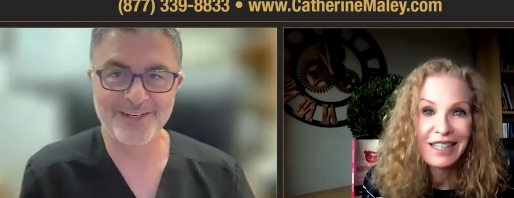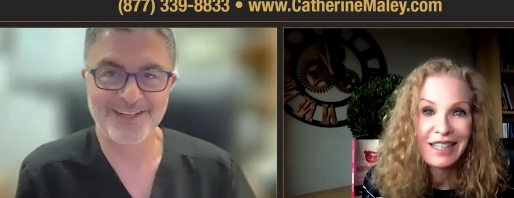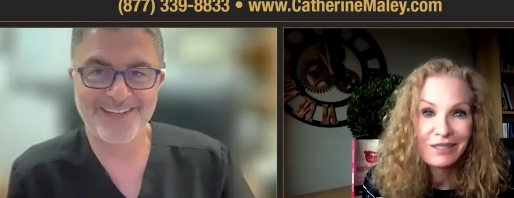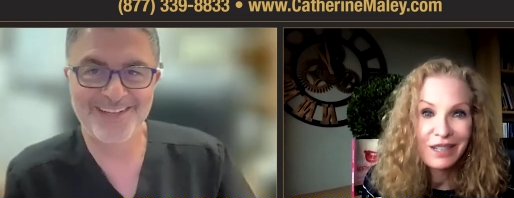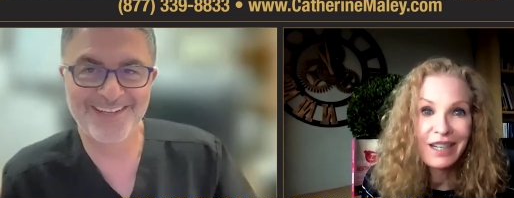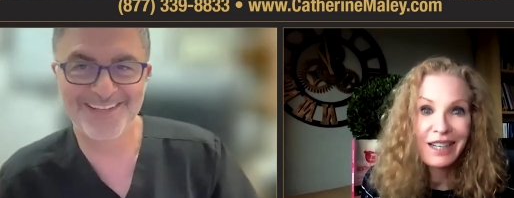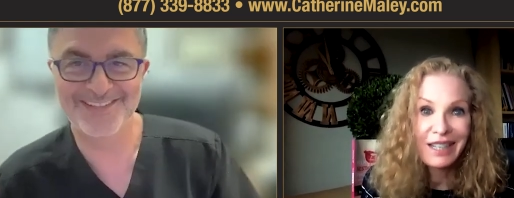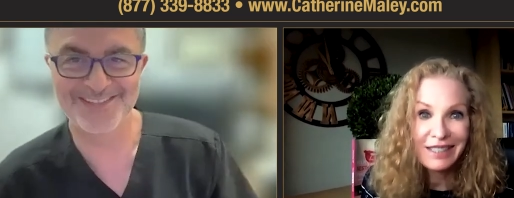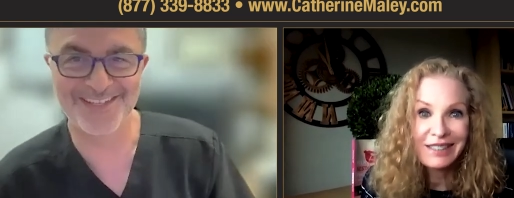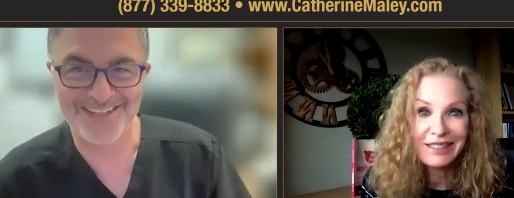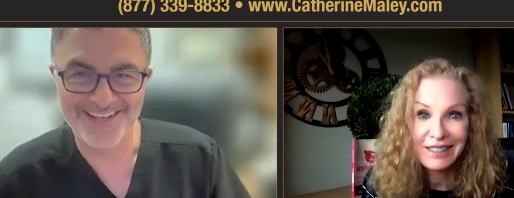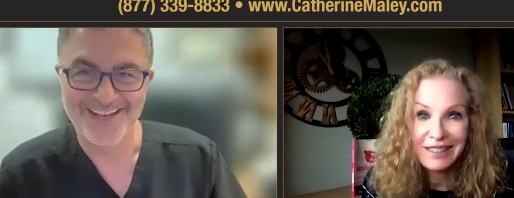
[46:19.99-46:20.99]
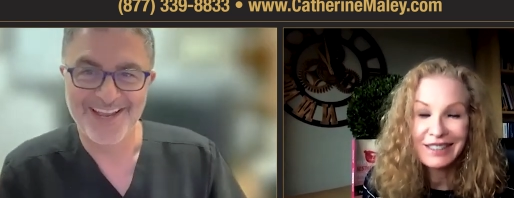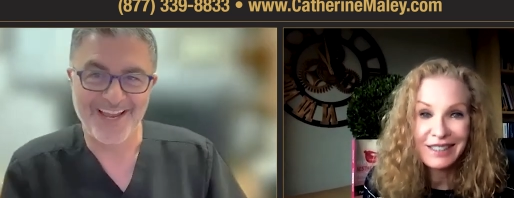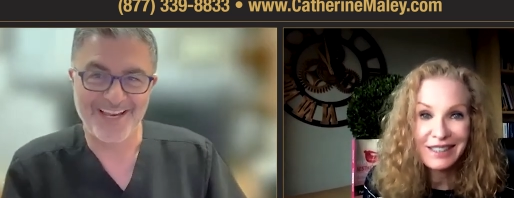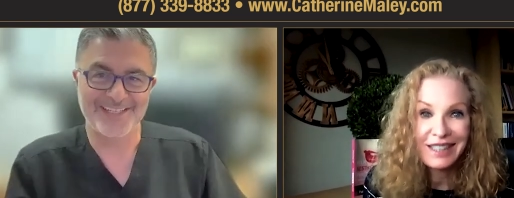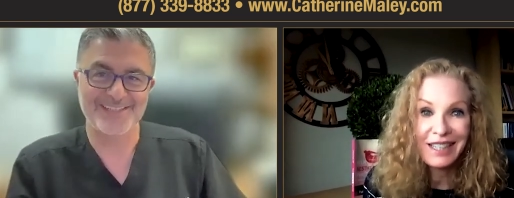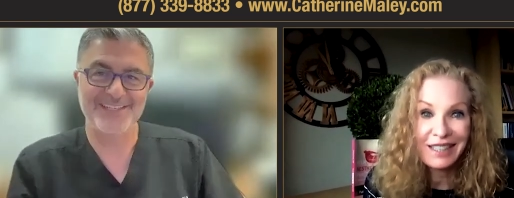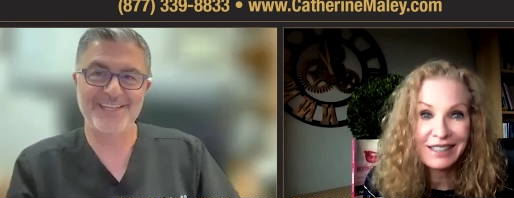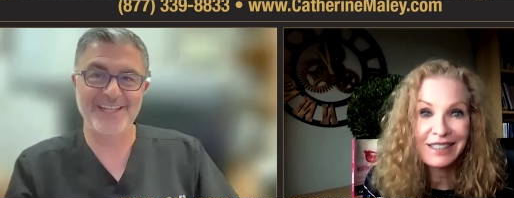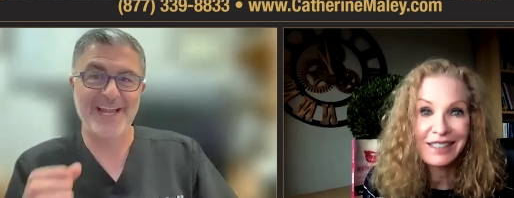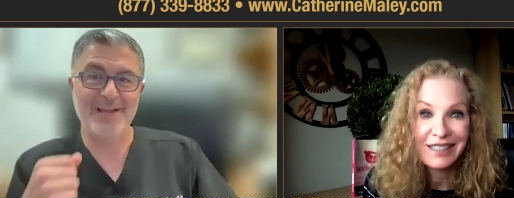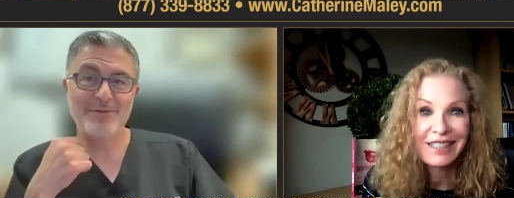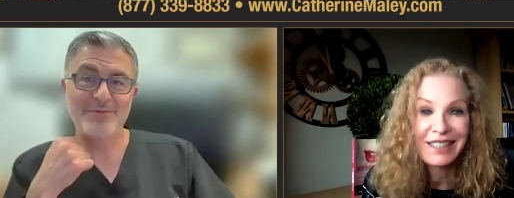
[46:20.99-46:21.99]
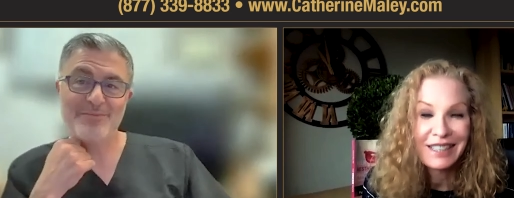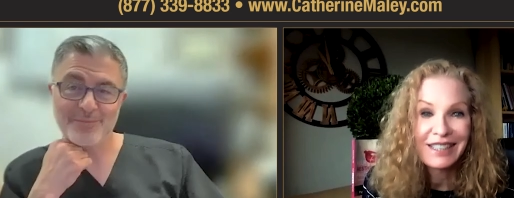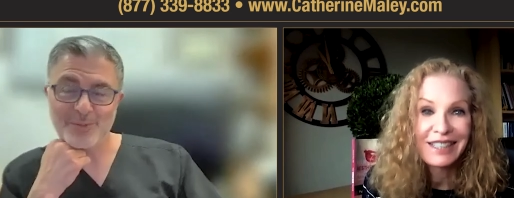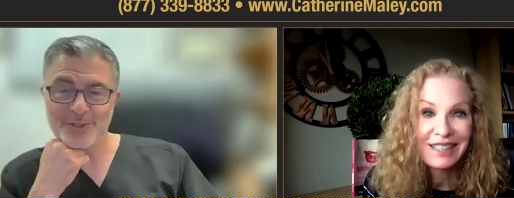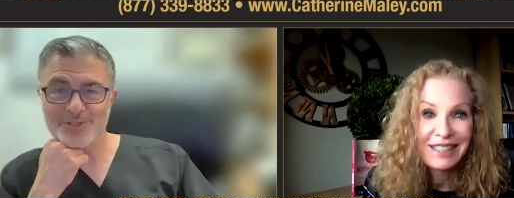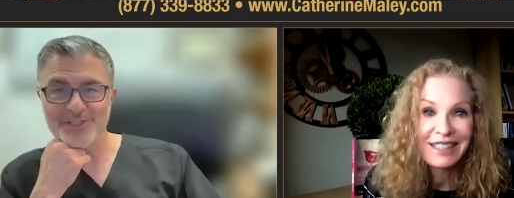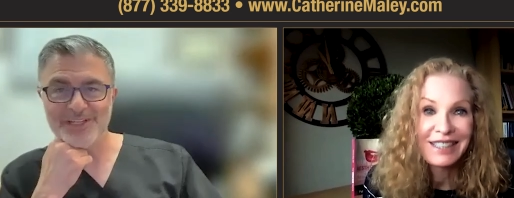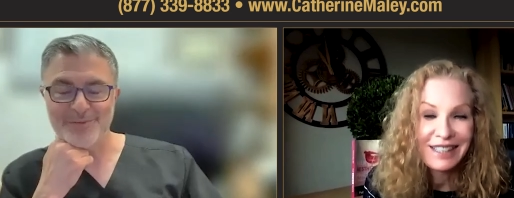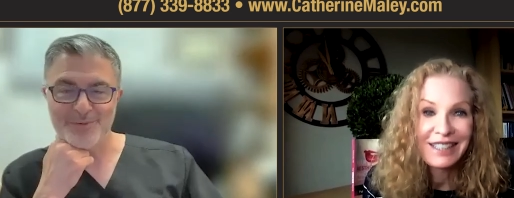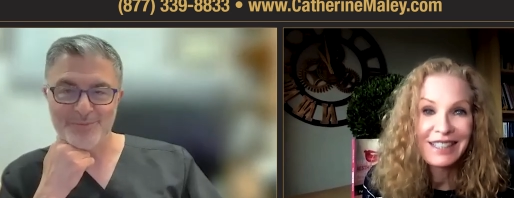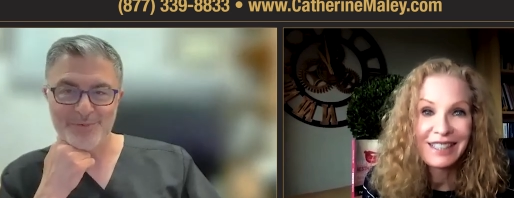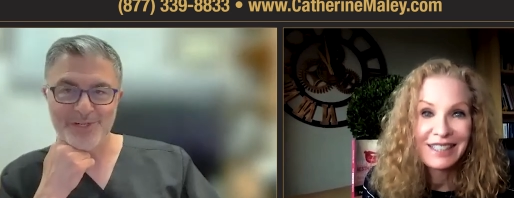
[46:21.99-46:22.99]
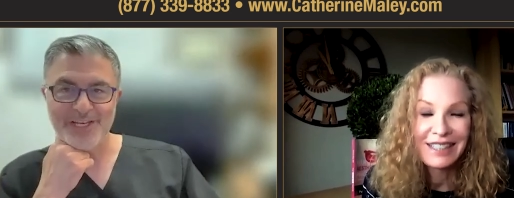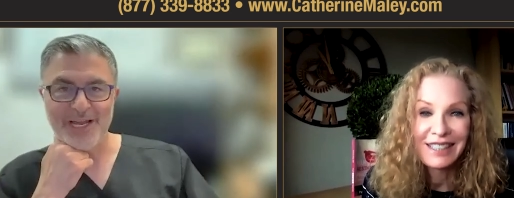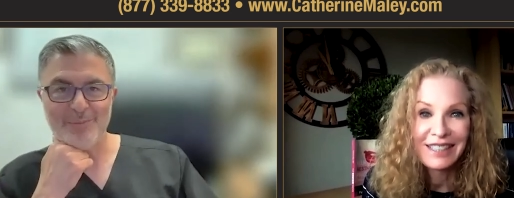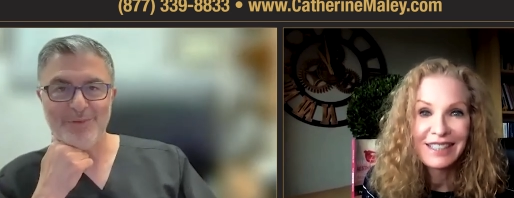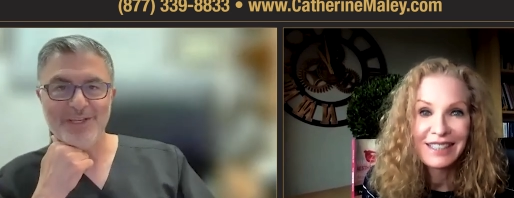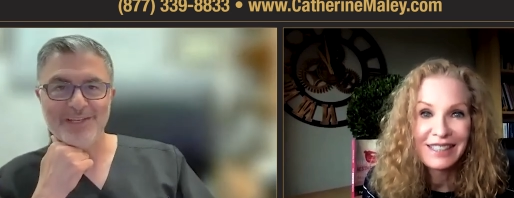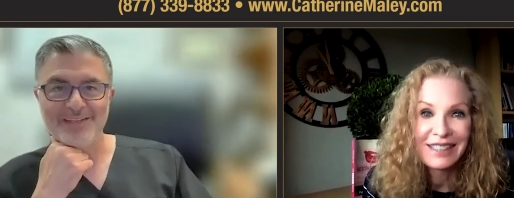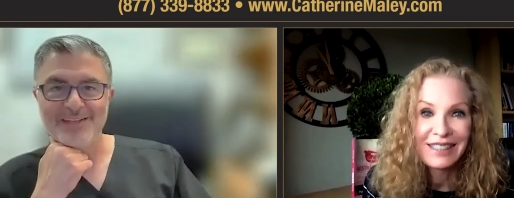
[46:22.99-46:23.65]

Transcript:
Speaker 1: I can say that. I've been fortunate. I've been pretty happy, and